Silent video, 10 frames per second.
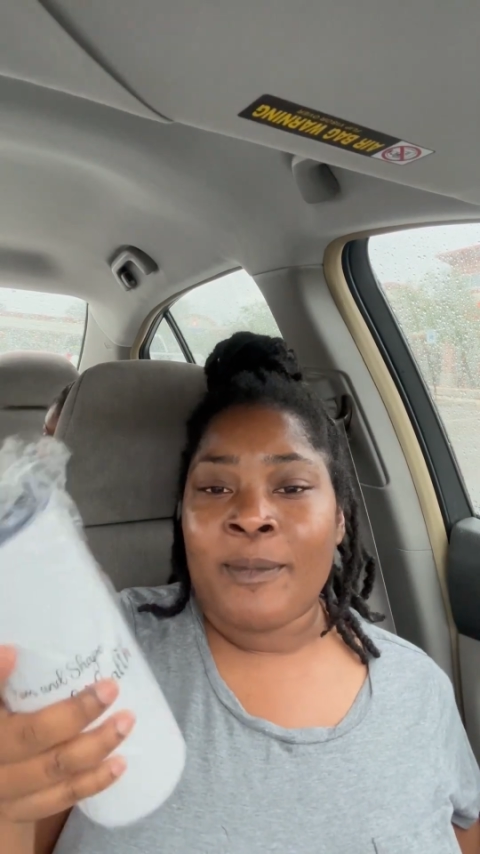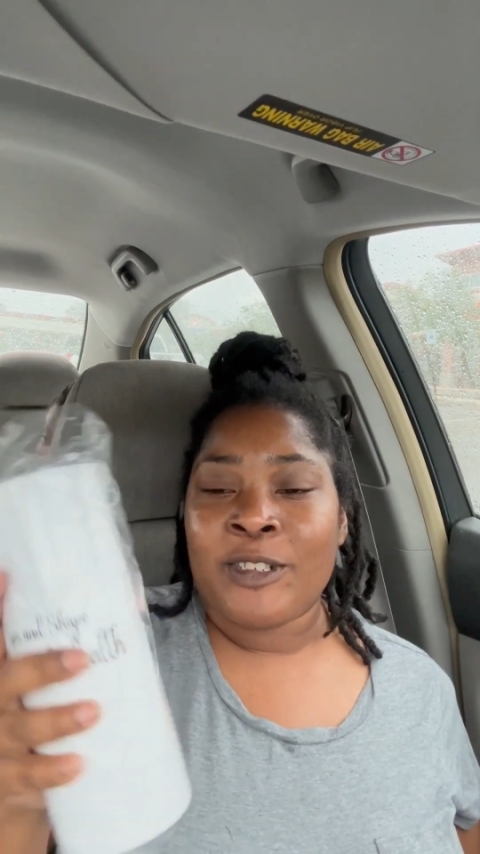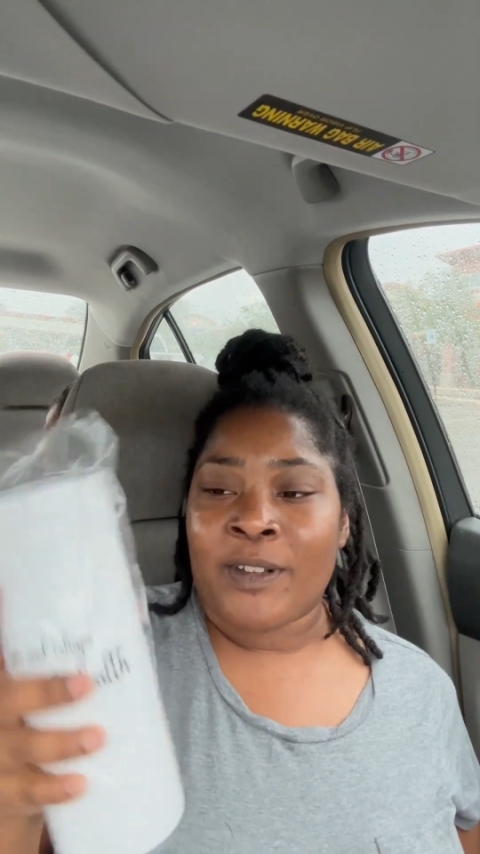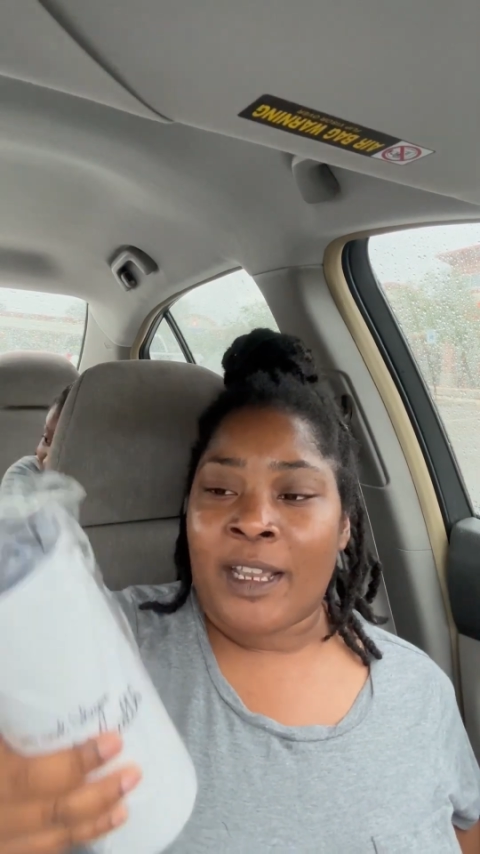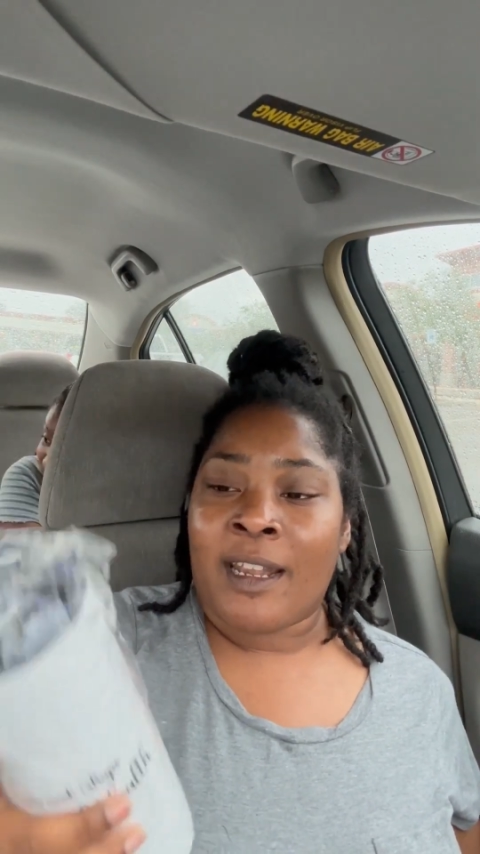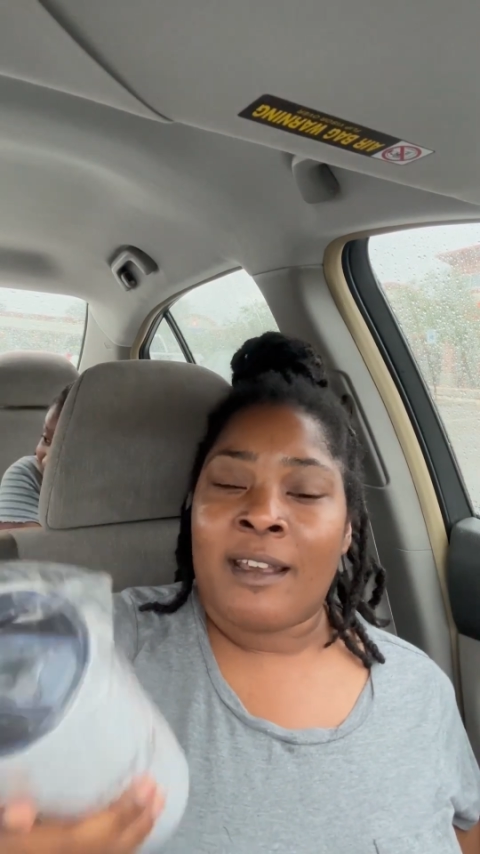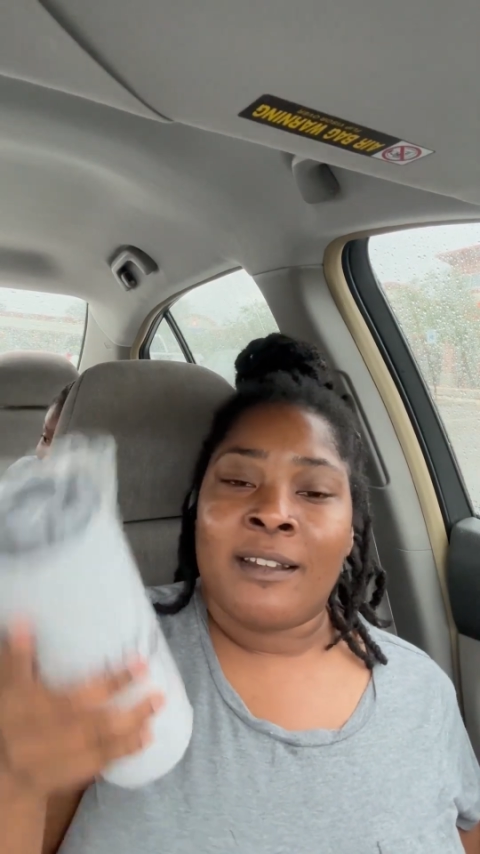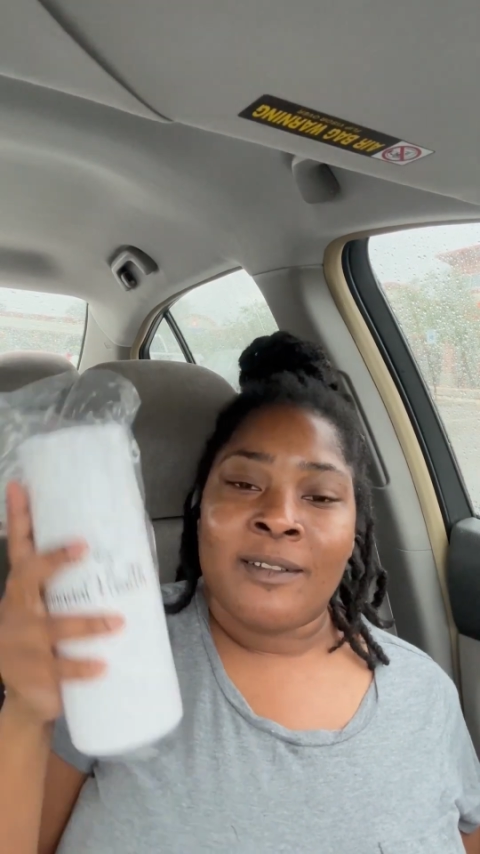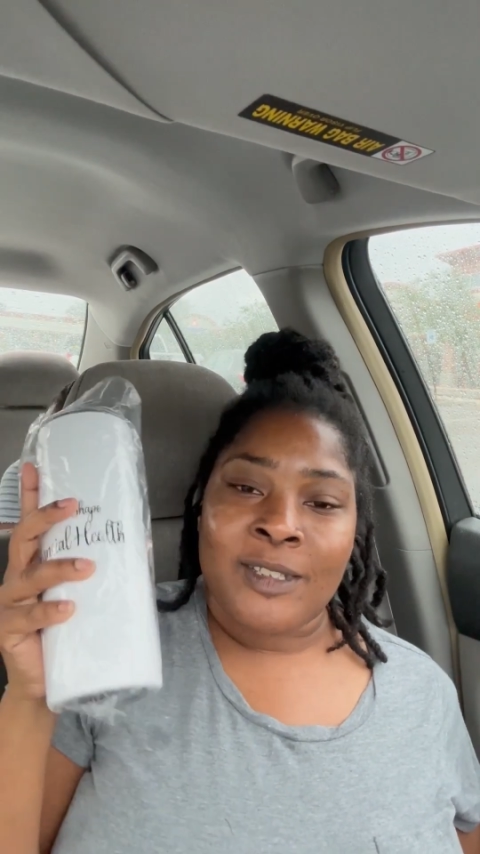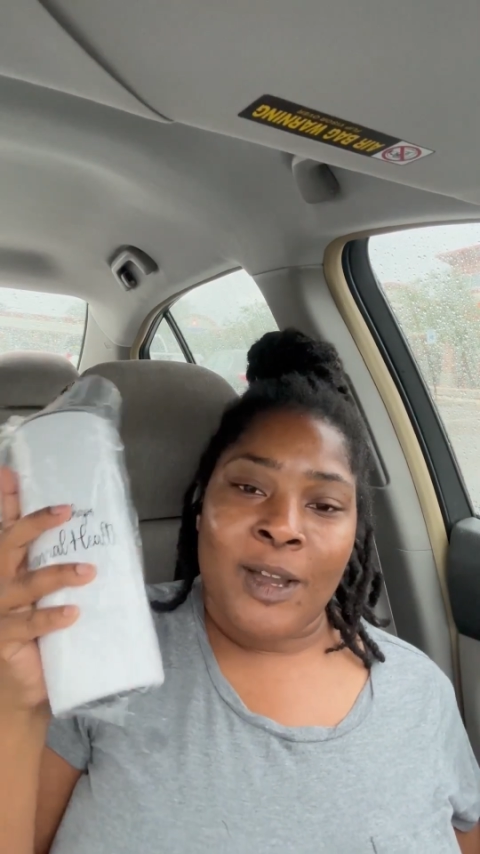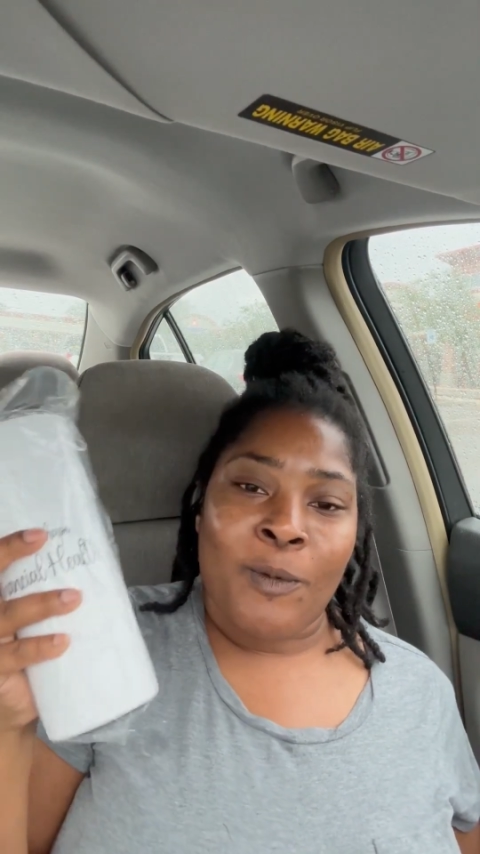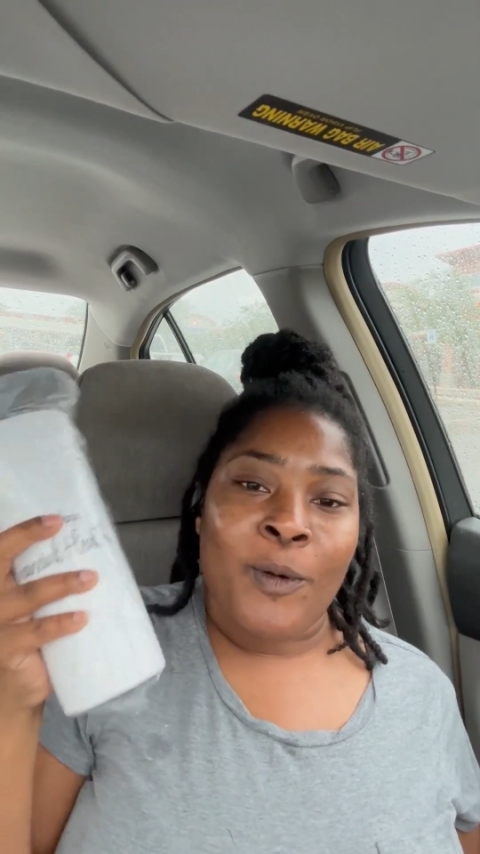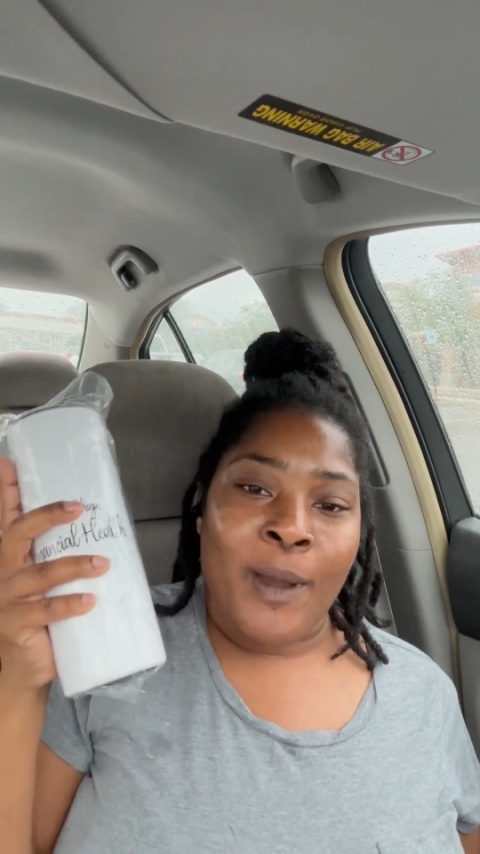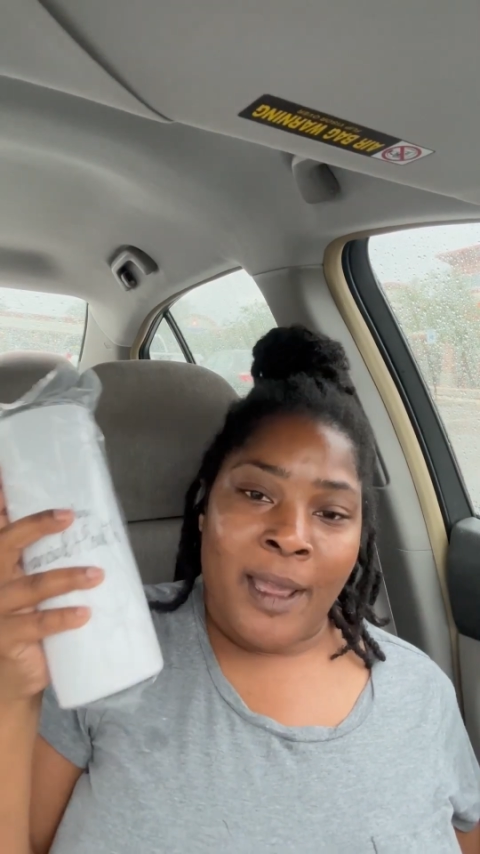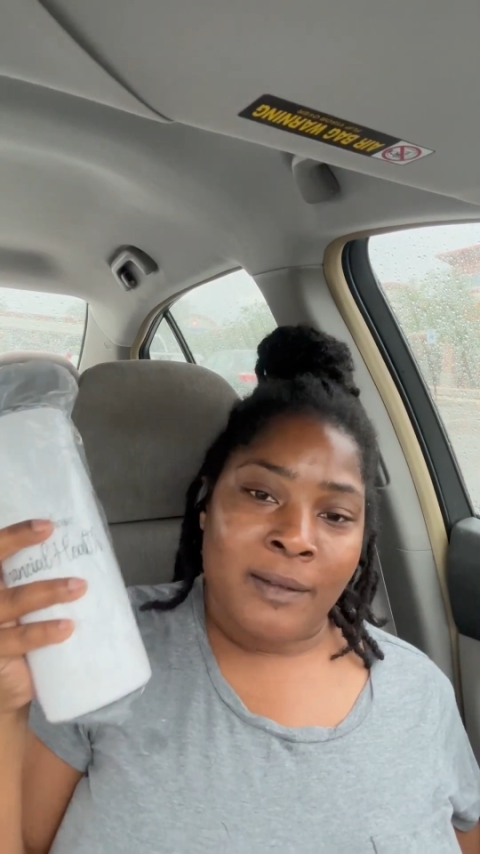be drinking out of so I
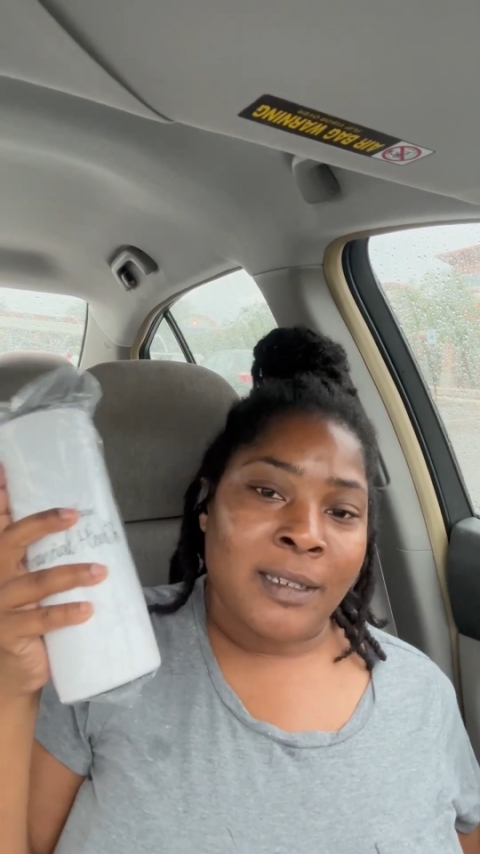won't have